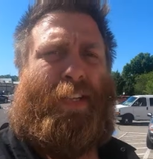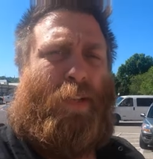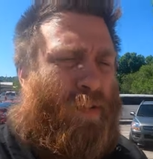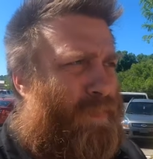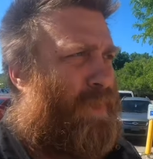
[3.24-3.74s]
to
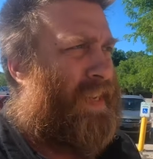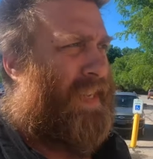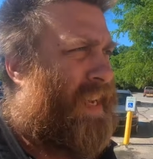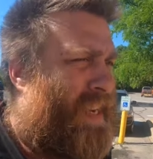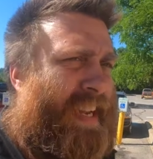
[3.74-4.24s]
Louisville,
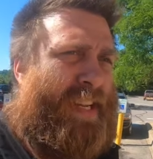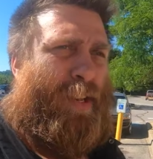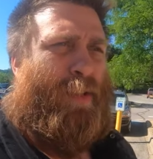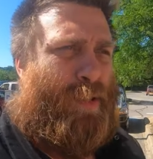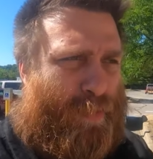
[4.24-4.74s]
Kentucky to
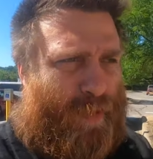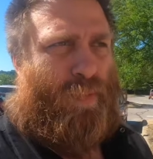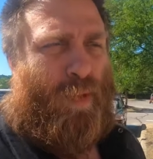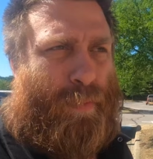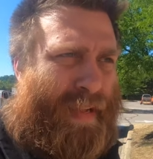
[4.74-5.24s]
do some
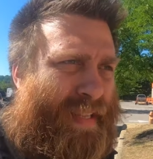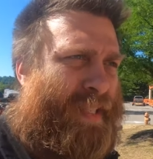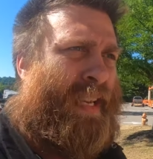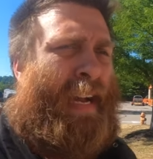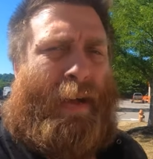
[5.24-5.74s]
Goodwill
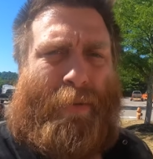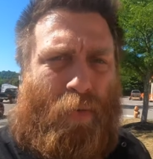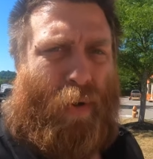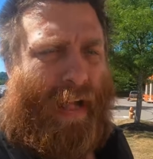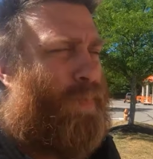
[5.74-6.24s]
bins,
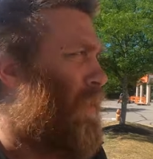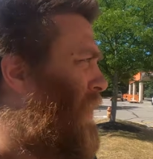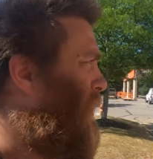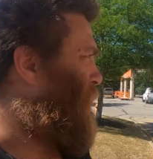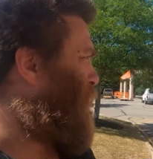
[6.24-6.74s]
but while we're
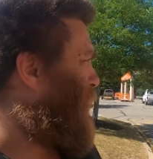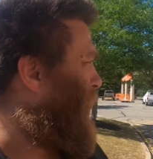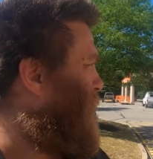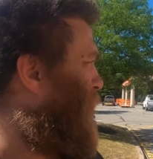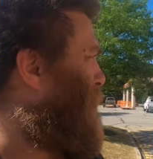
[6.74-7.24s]
here, we
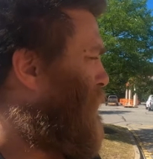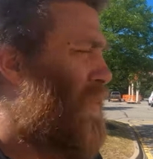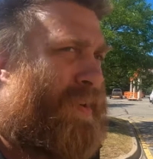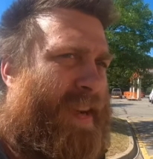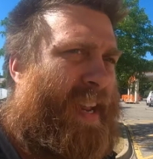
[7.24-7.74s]
have an
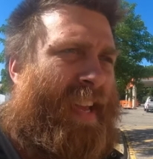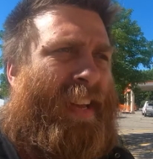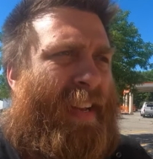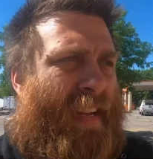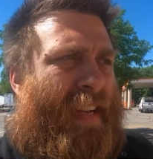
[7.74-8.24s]
opportunity
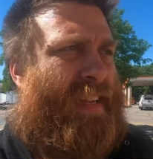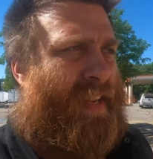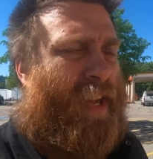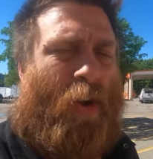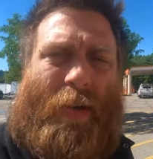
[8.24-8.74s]

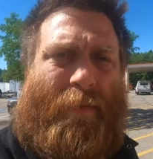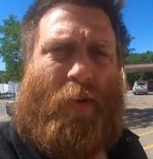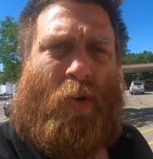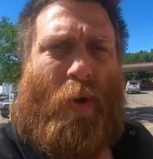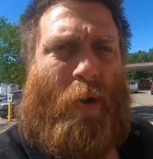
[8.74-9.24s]
to go give
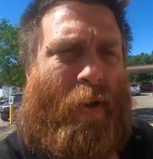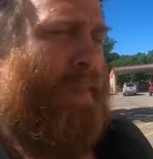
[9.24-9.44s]
a quote